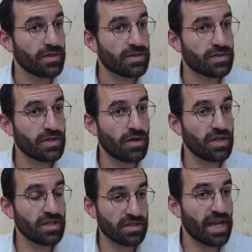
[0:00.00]
so
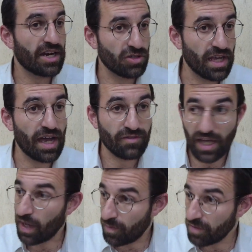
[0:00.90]
it doesn't actually have to
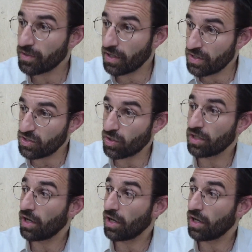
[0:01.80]
happen because you can